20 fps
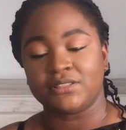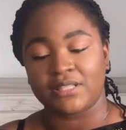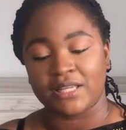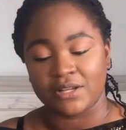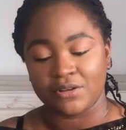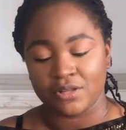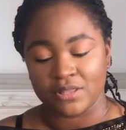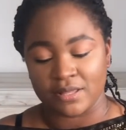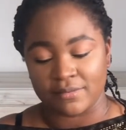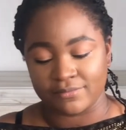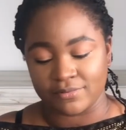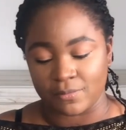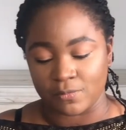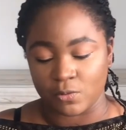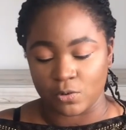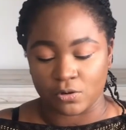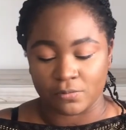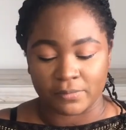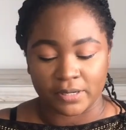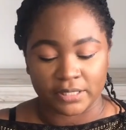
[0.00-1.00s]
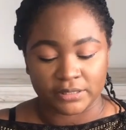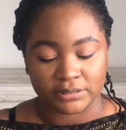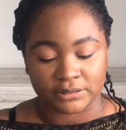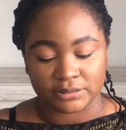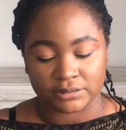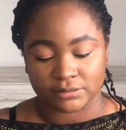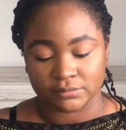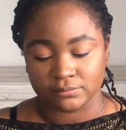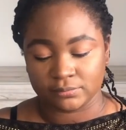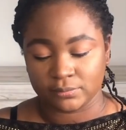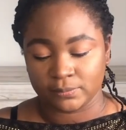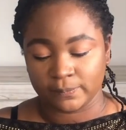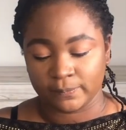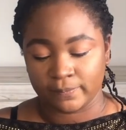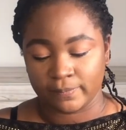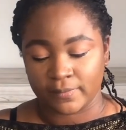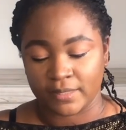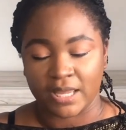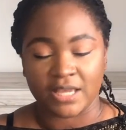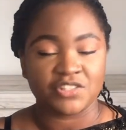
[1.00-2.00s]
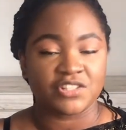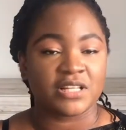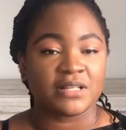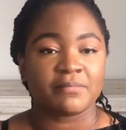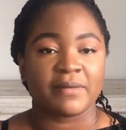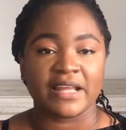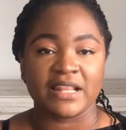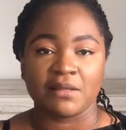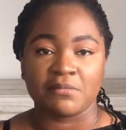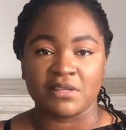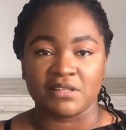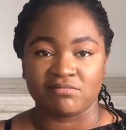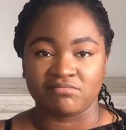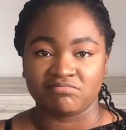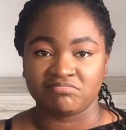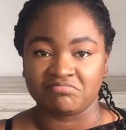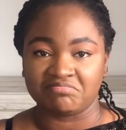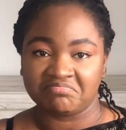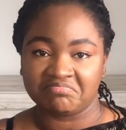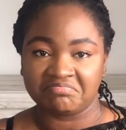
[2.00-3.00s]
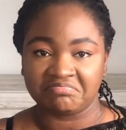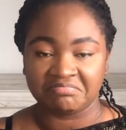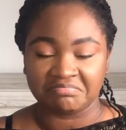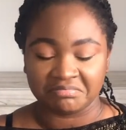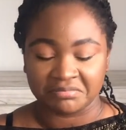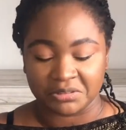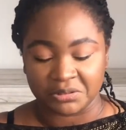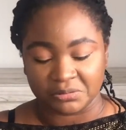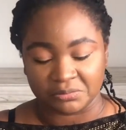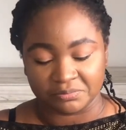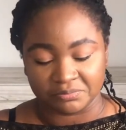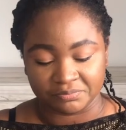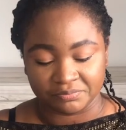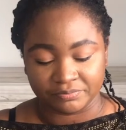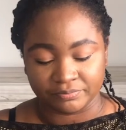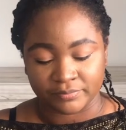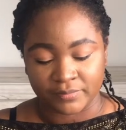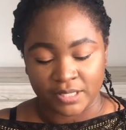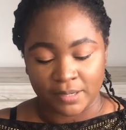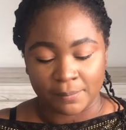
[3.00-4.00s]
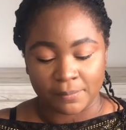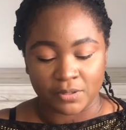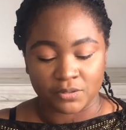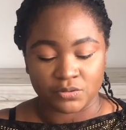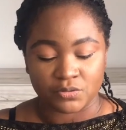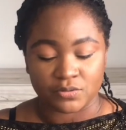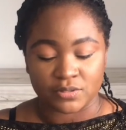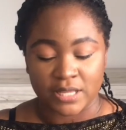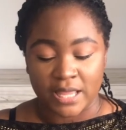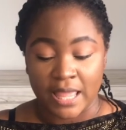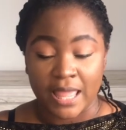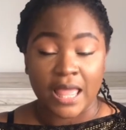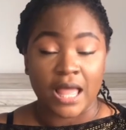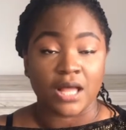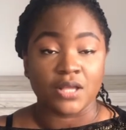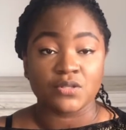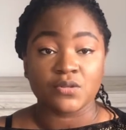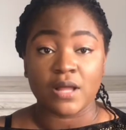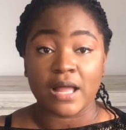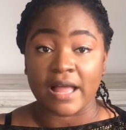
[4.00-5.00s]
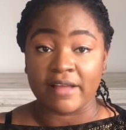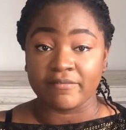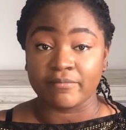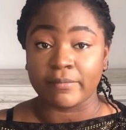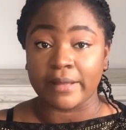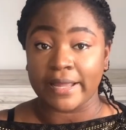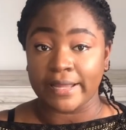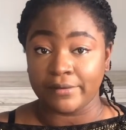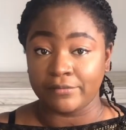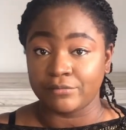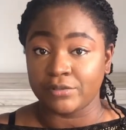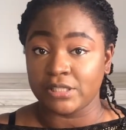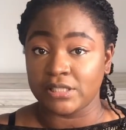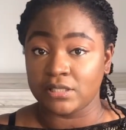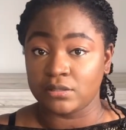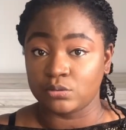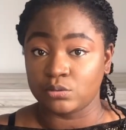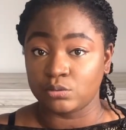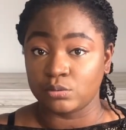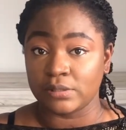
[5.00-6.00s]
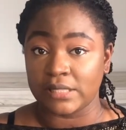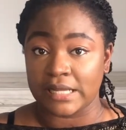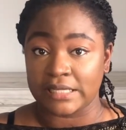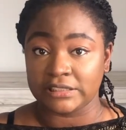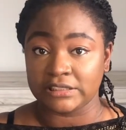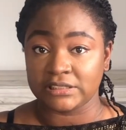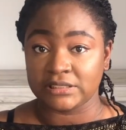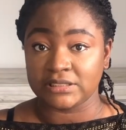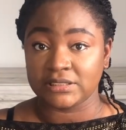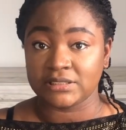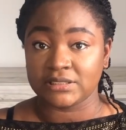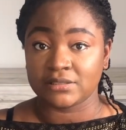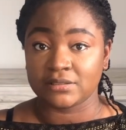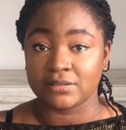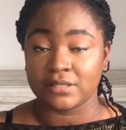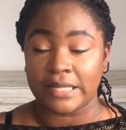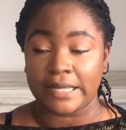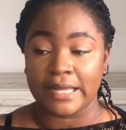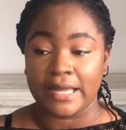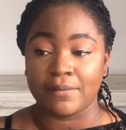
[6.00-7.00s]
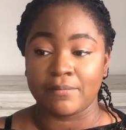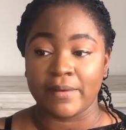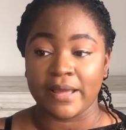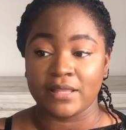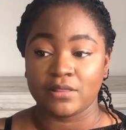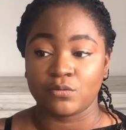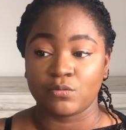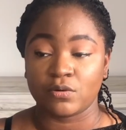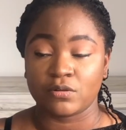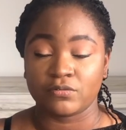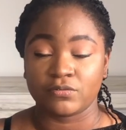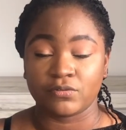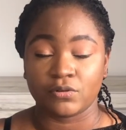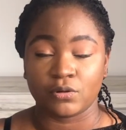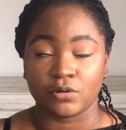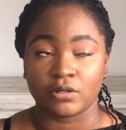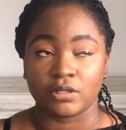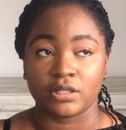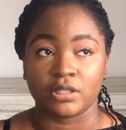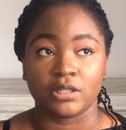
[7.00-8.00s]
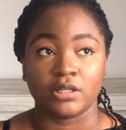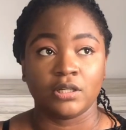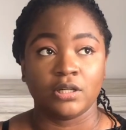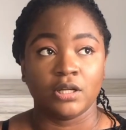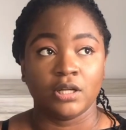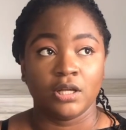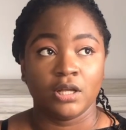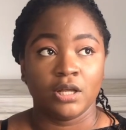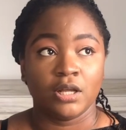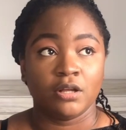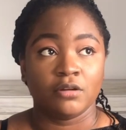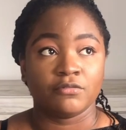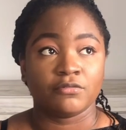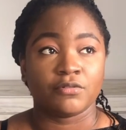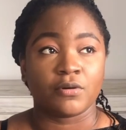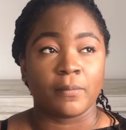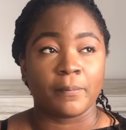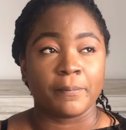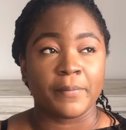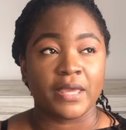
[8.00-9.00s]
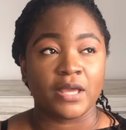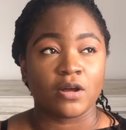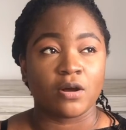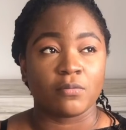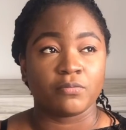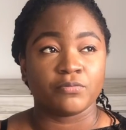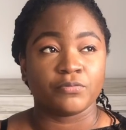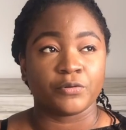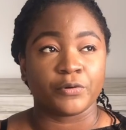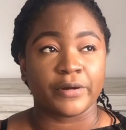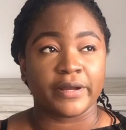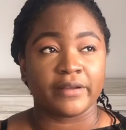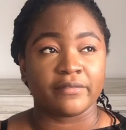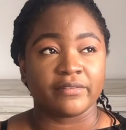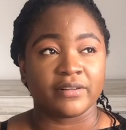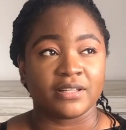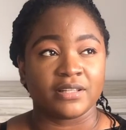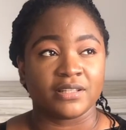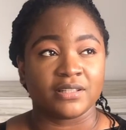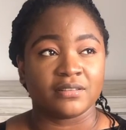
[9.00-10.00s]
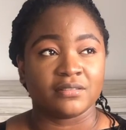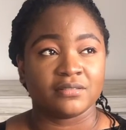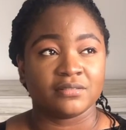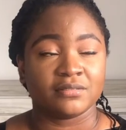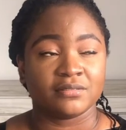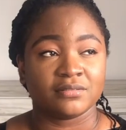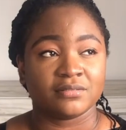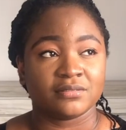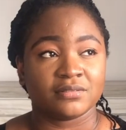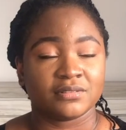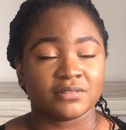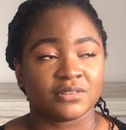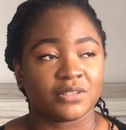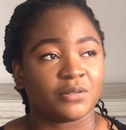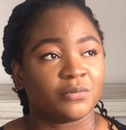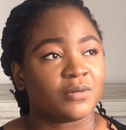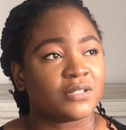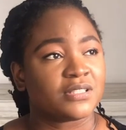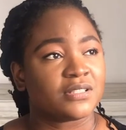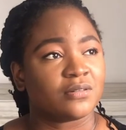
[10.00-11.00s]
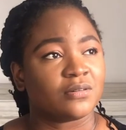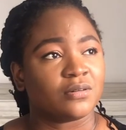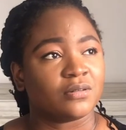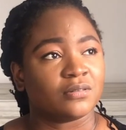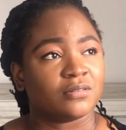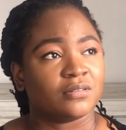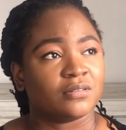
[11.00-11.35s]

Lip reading: I got them from Walmart. I usually buy them in, you know, bundles. I also have my really cool lashes. Like I buy the one from Makeup Forever. Sorry, what's it called?